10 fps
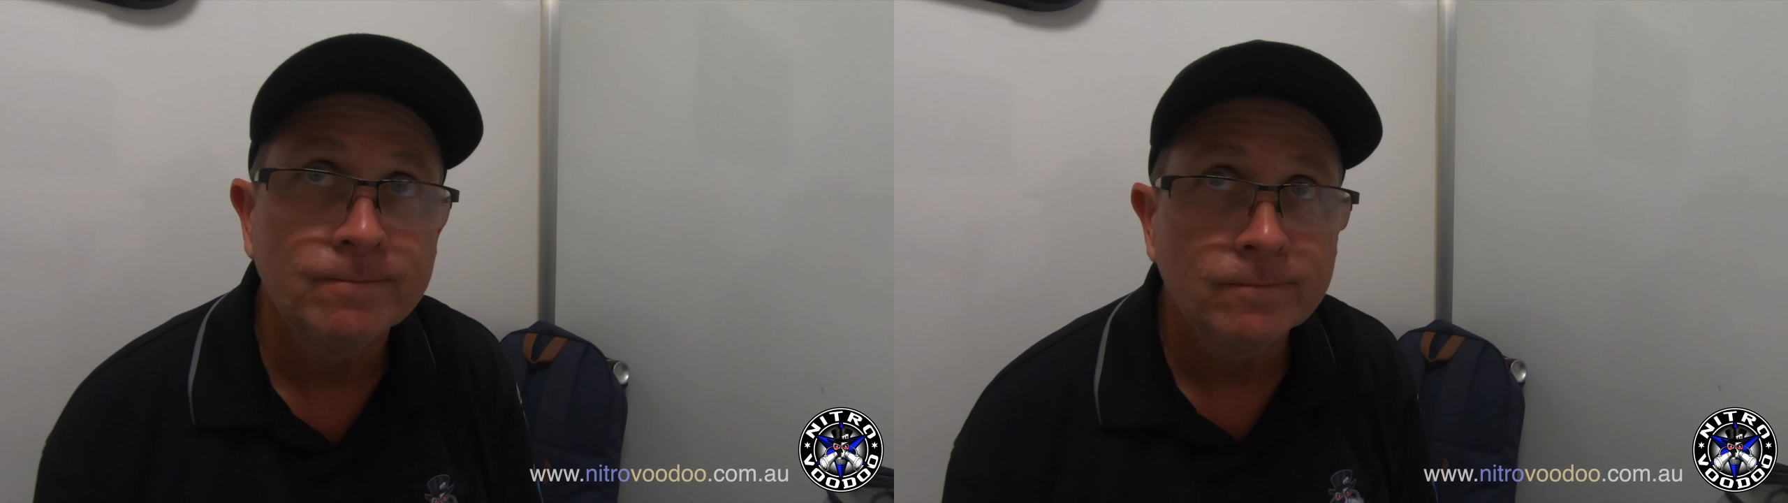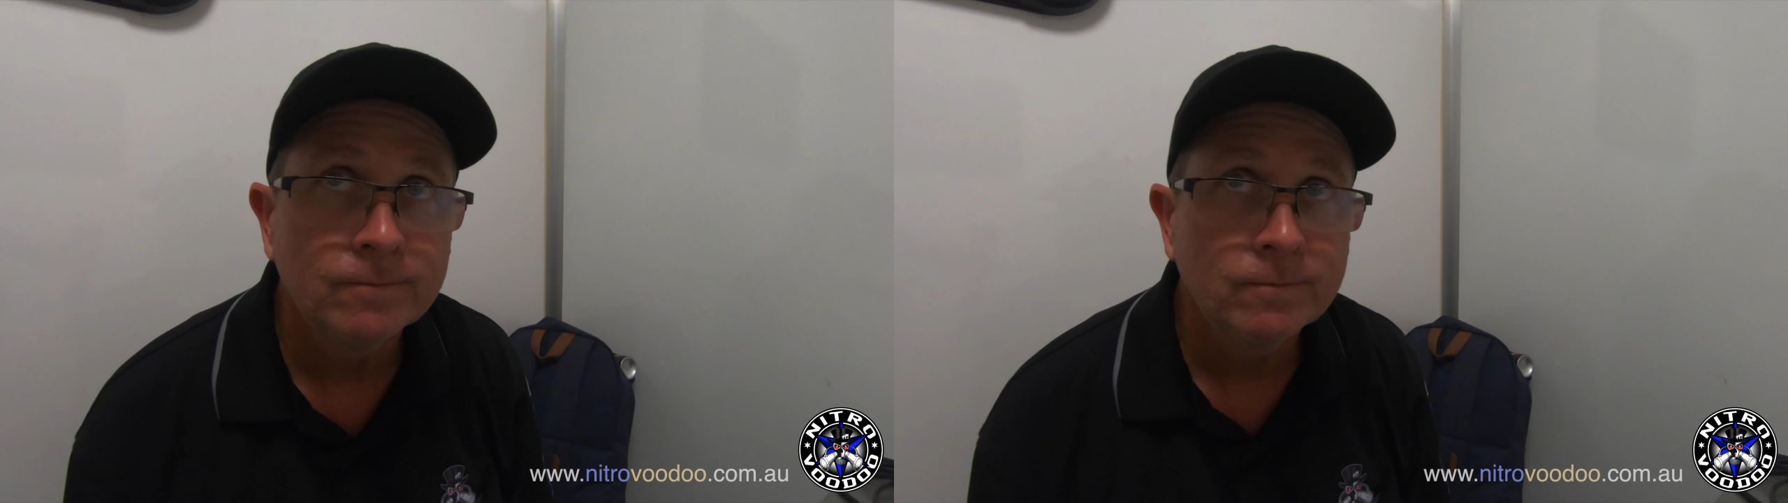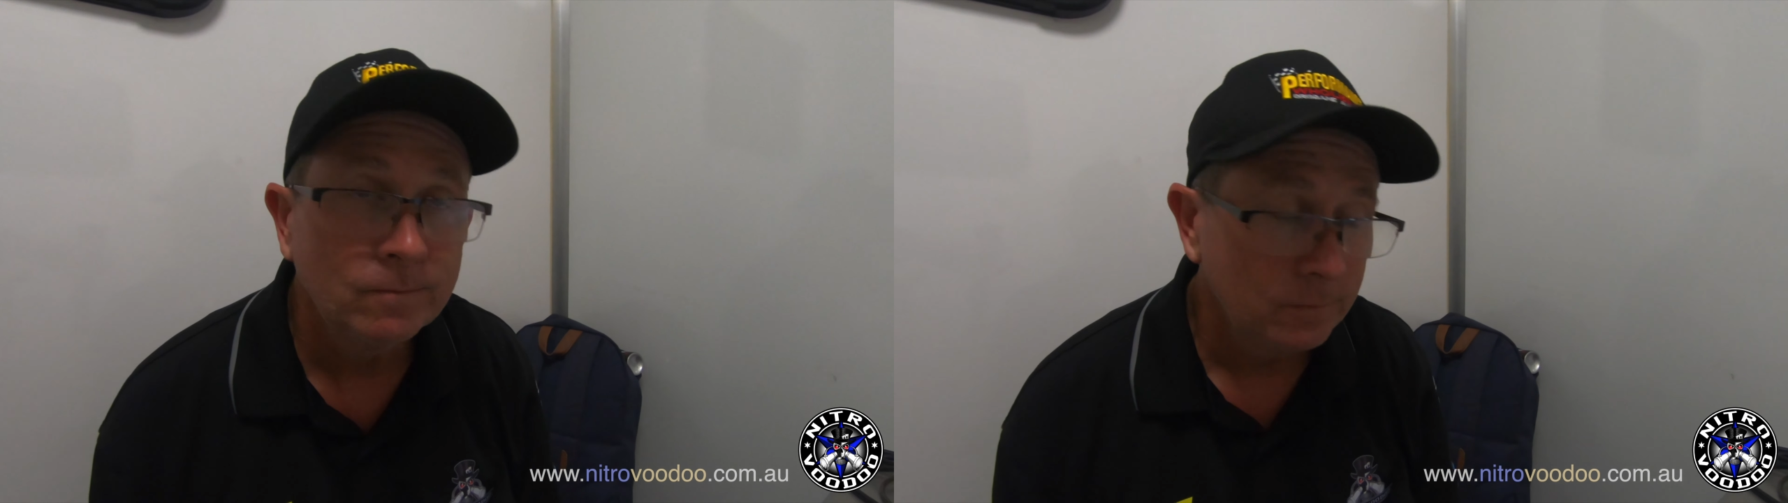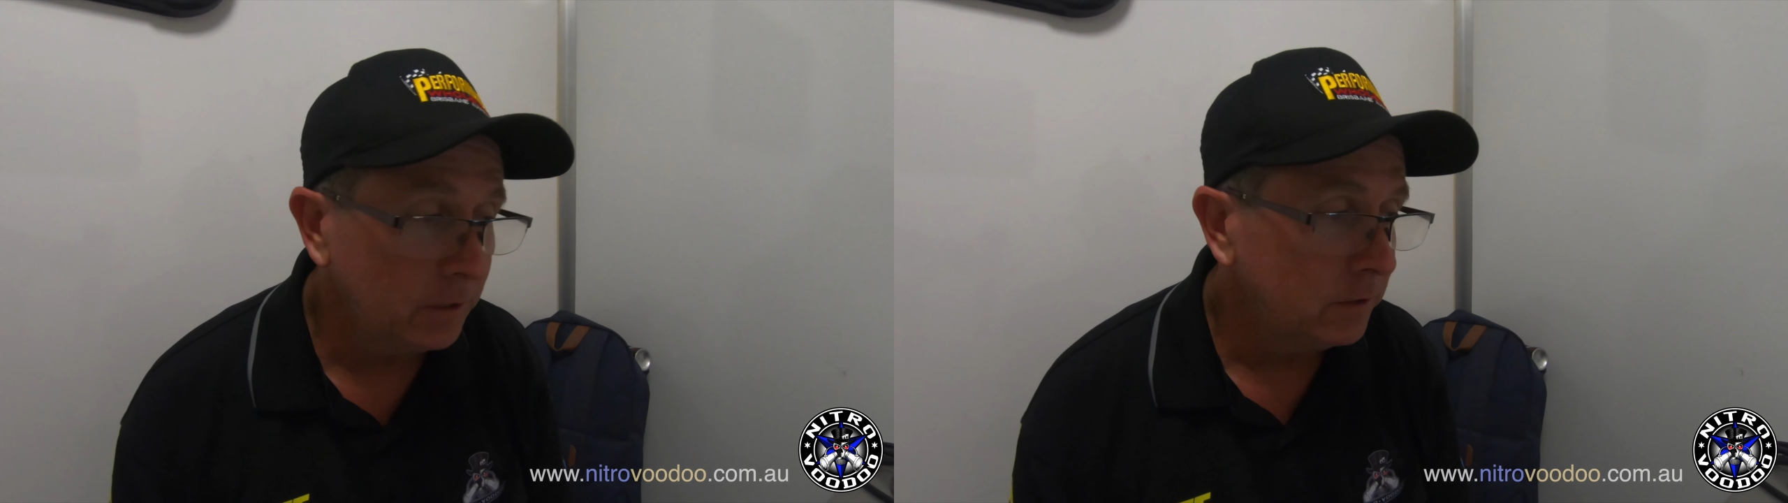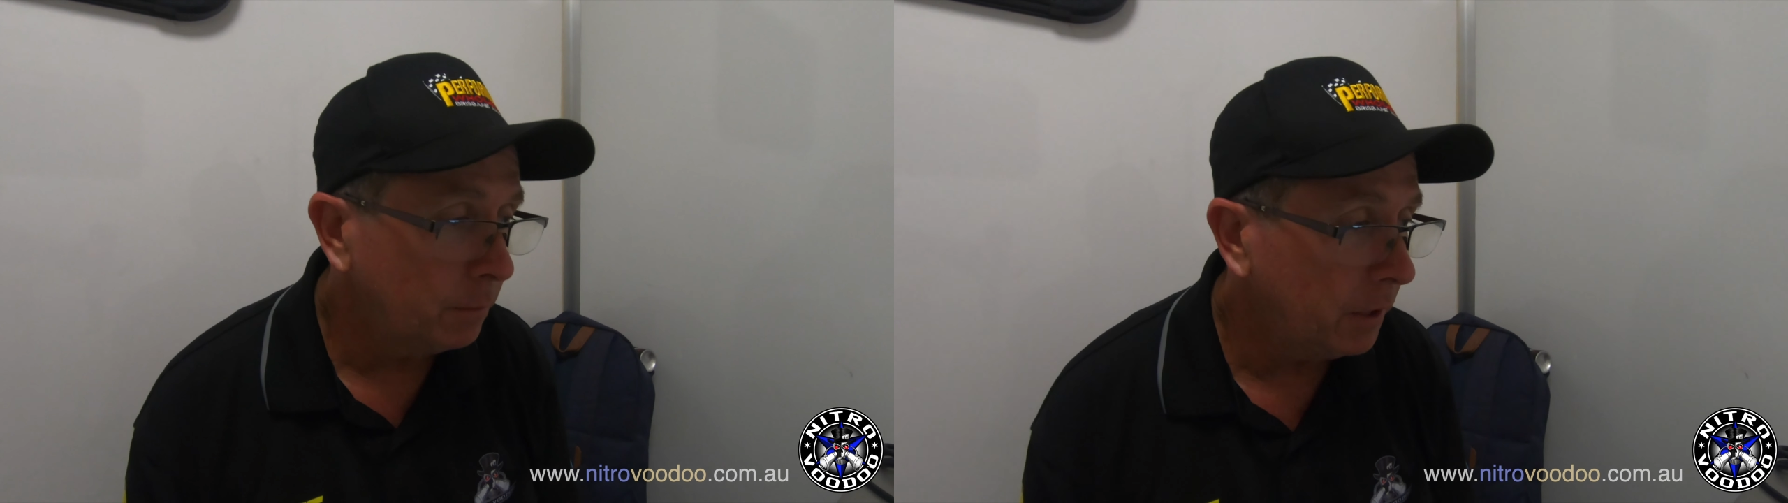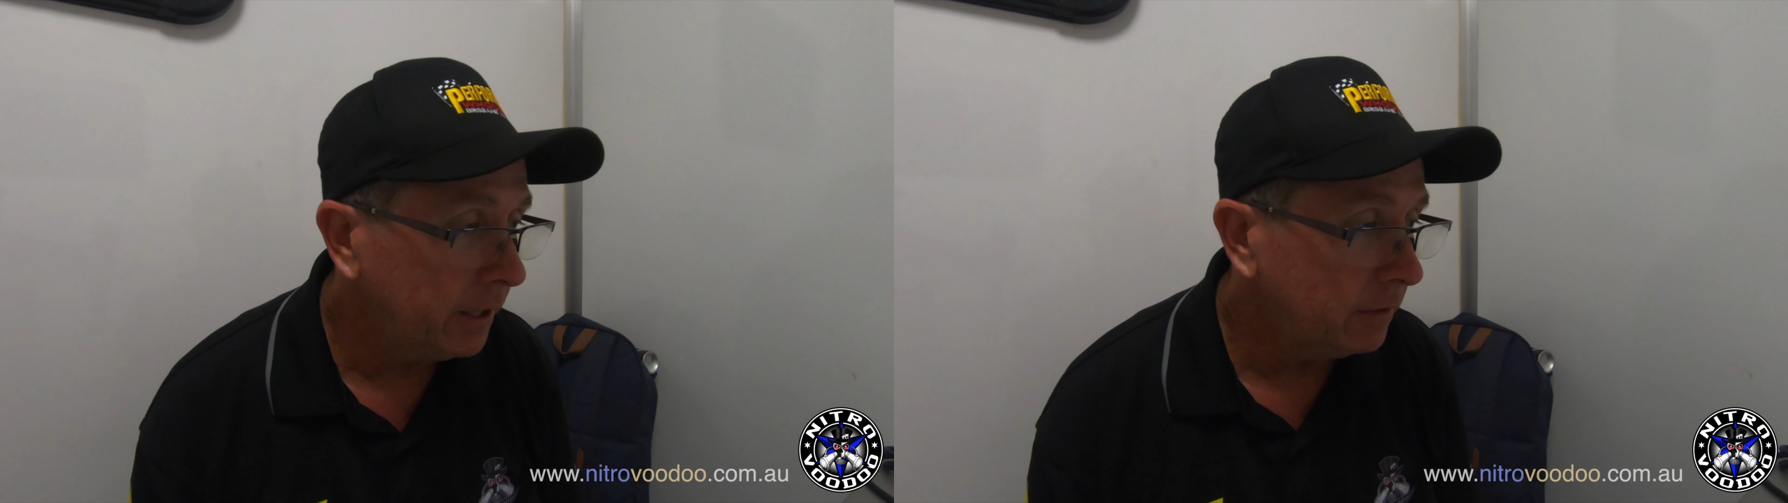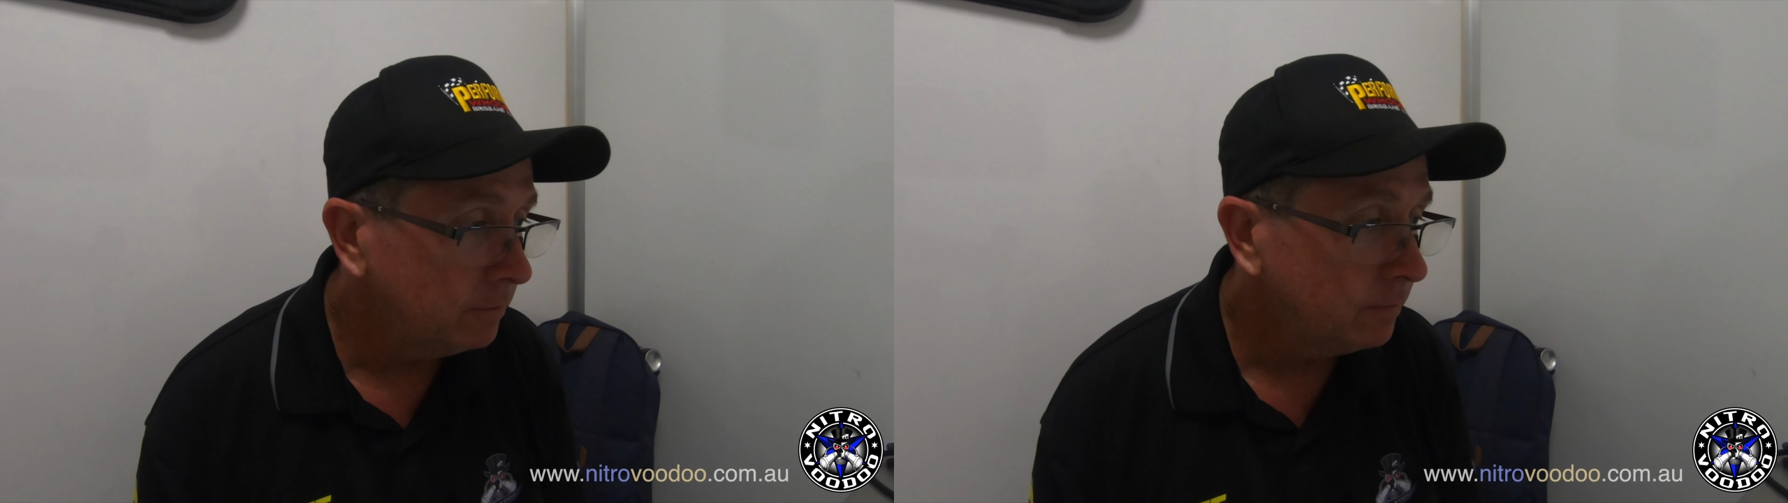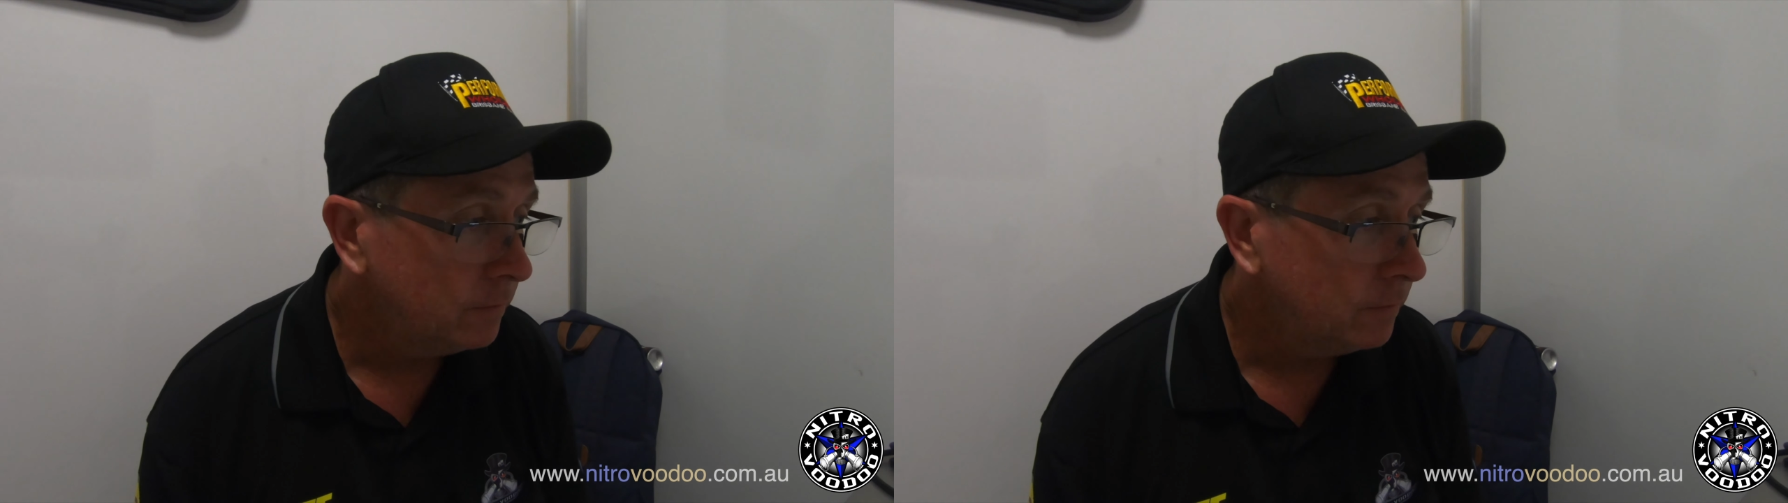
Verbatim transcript: Okay. That's the plan